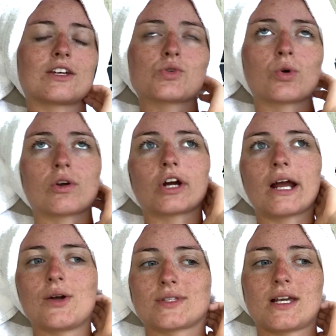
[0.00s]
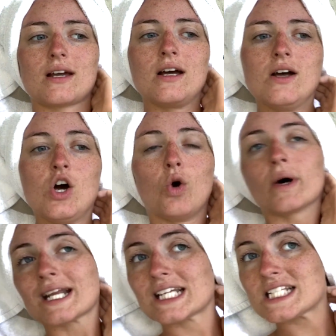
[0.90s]
I told Grant I was like
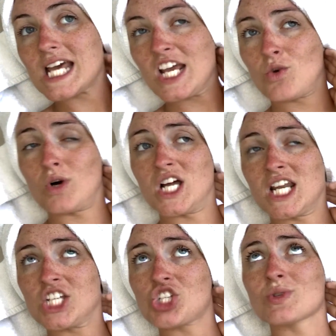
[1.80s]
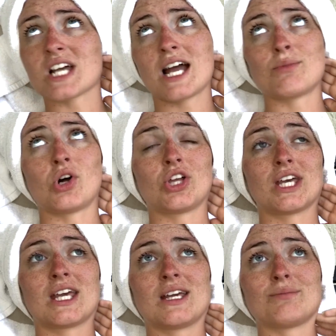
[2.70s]
wanting to take one I just was
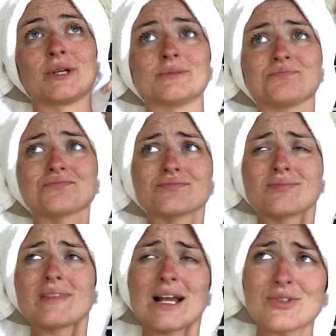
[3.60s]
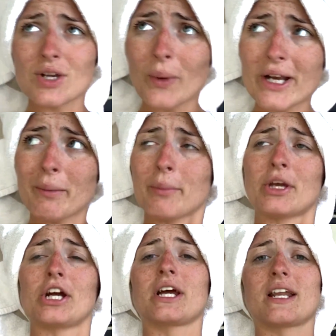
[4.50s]
eyeballing it but I was gonna wait on my
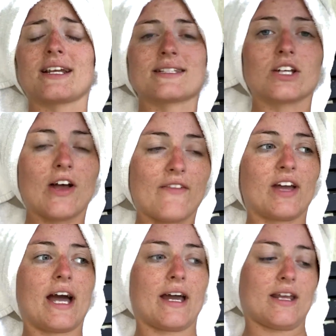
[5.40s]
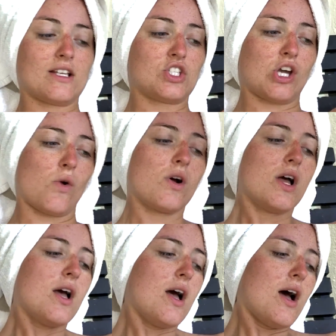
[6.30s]
period and I still haven't had it so
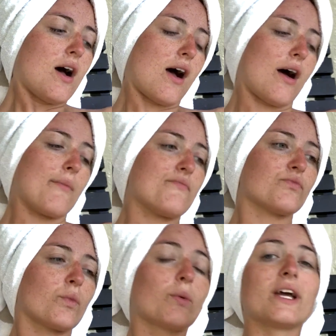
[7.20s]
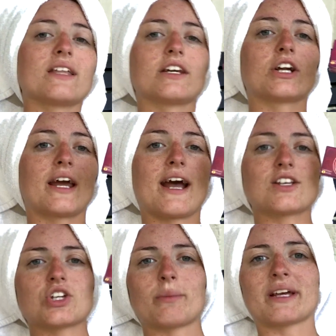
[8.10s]
um, we went in there and I
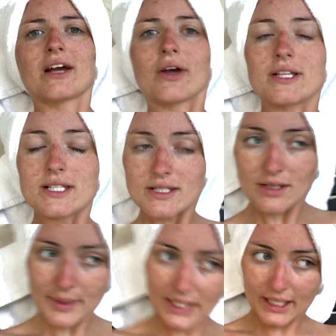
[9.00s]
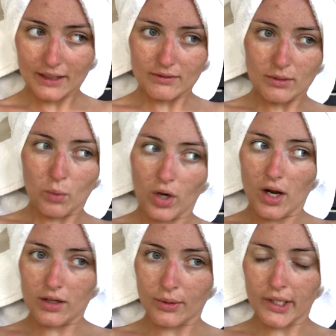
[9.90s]
asked her I'm like okay this is gonna be like a more
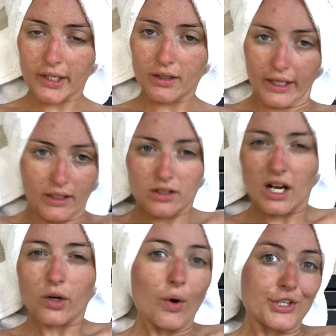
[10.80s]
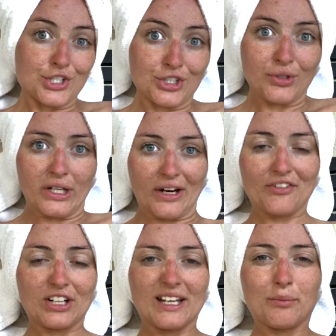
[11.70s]
awkward like not a question you hear
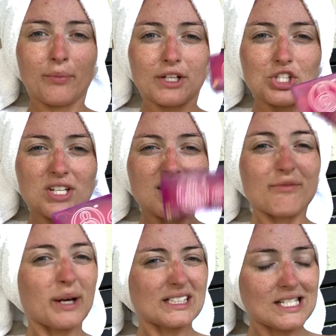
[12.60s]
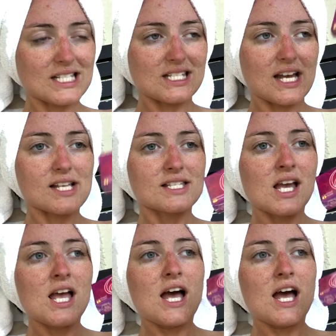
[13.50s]
every day but do you guys have pregnancy tests?